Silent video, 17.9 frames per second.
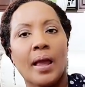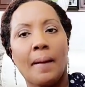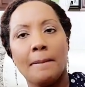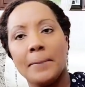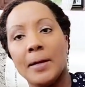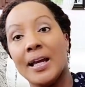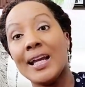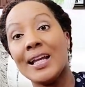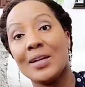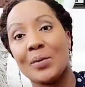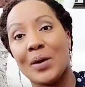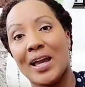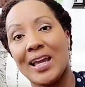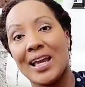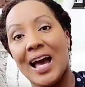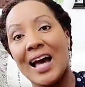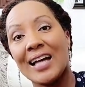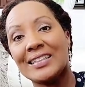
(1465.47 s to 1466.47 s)
But
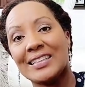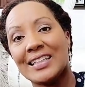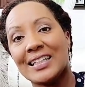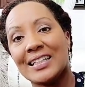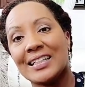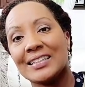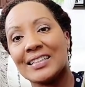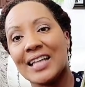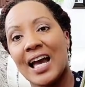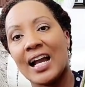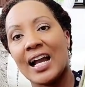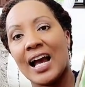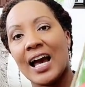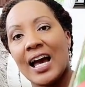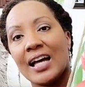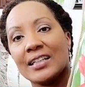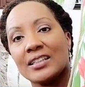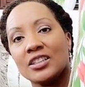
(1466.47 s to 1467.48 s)
anyway, I didn't. I
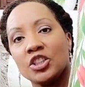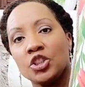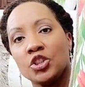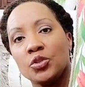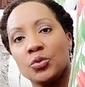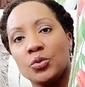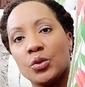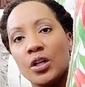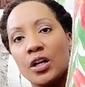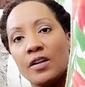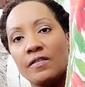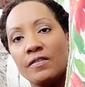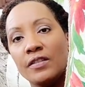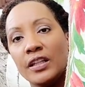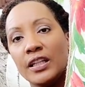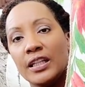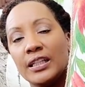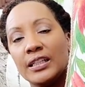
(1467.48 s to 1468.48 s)
got two of
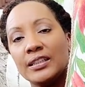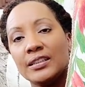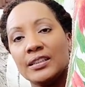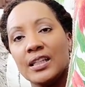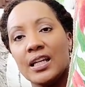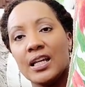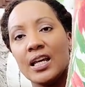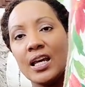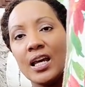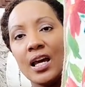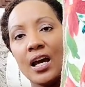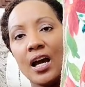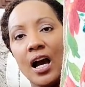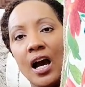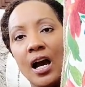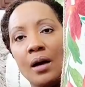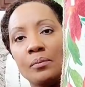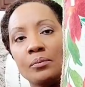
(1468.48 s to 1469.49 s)
these
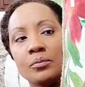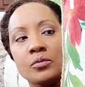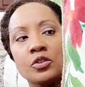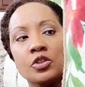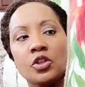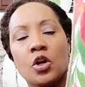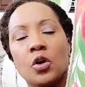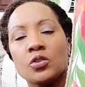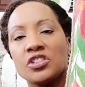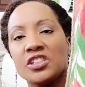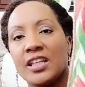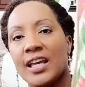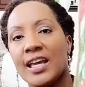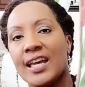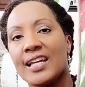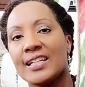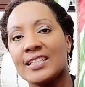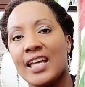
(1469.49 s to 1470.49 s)
to go to the
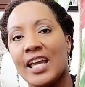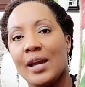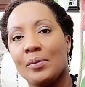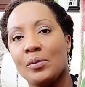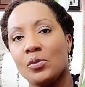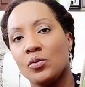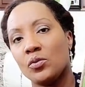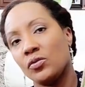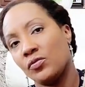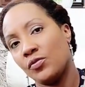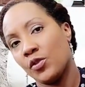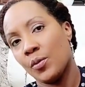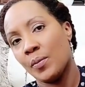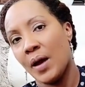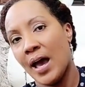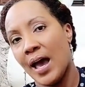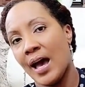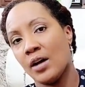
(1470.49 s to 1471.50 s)
head table for
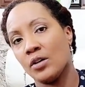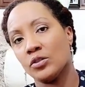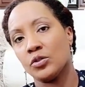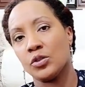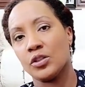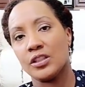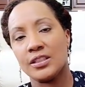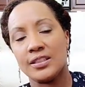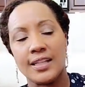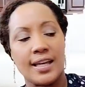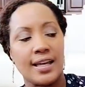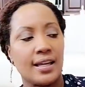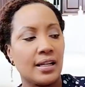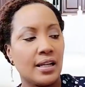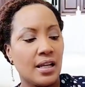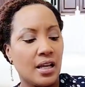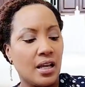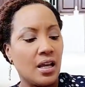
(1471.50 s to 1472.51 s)
my outdoor
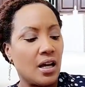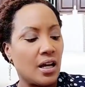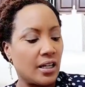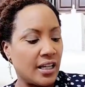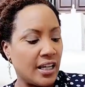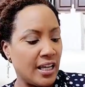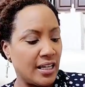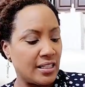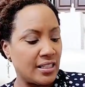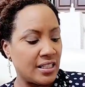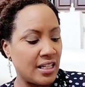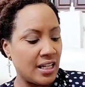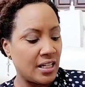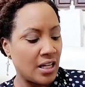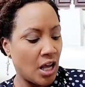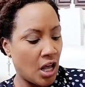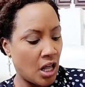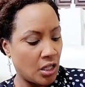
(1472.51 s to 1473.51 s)
set. Again,
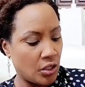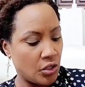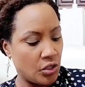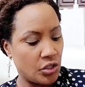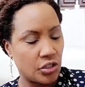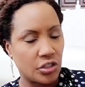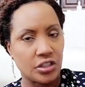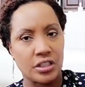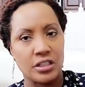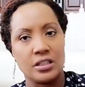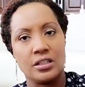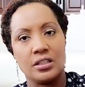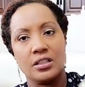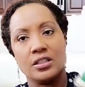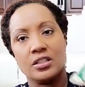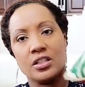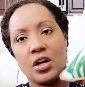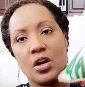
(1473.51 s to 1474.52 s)
$10,
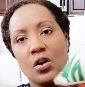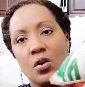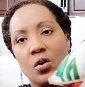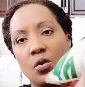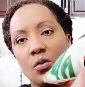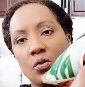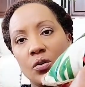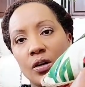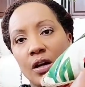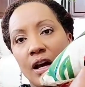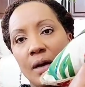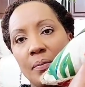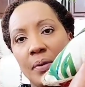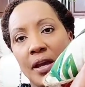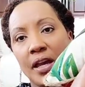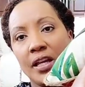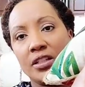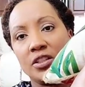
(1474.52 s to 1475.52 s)
so I
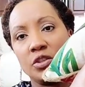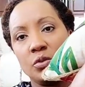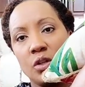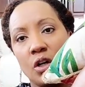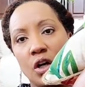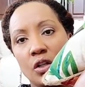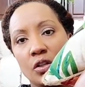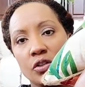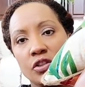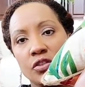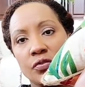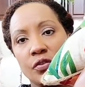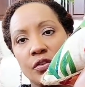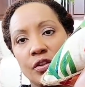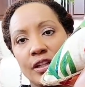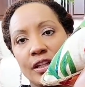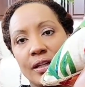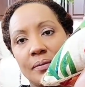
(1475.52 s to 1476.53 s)
paid $2
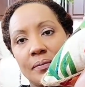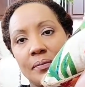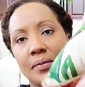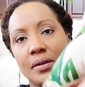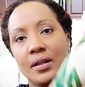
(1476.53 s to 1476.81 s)
for them.